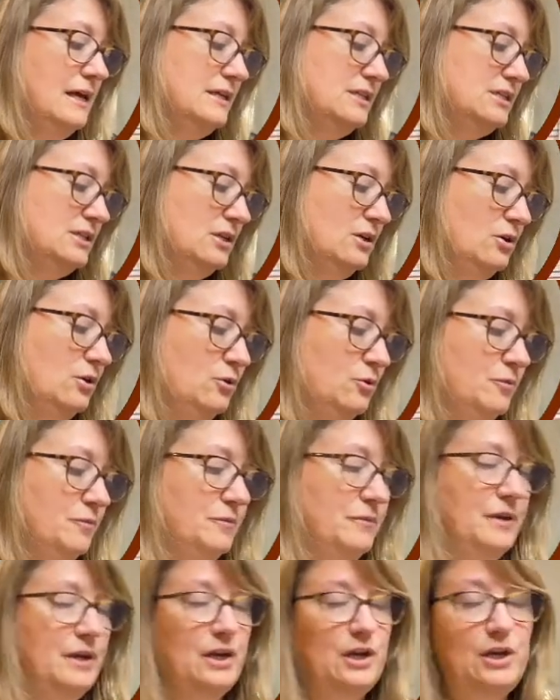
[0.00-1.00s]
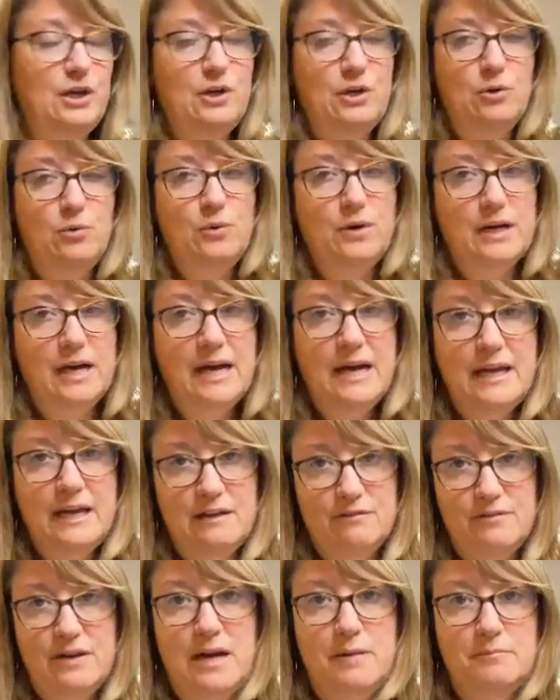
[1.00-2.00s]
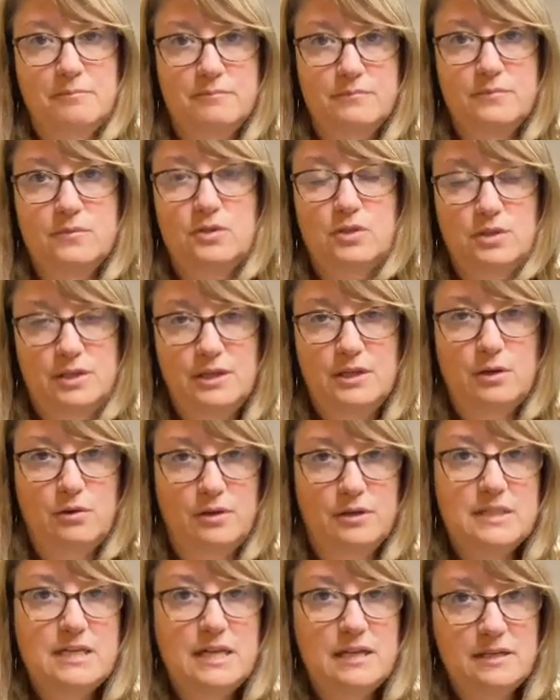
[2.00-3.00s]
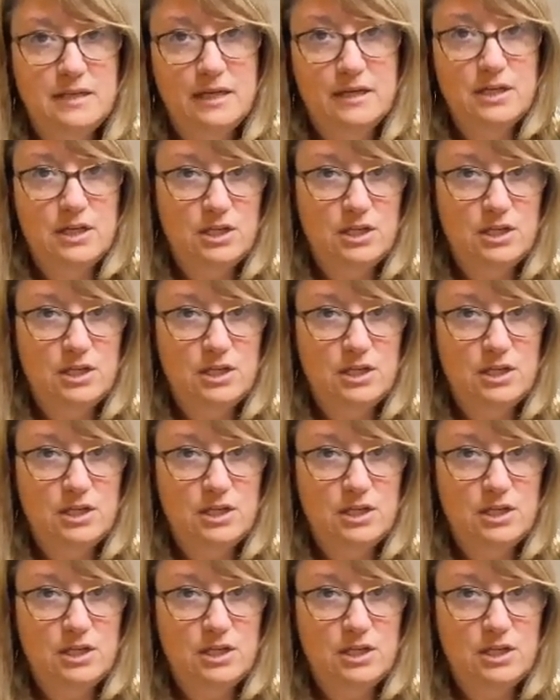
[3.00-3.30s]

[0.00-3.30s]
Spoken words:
So, you know, if I'm, you know, intending to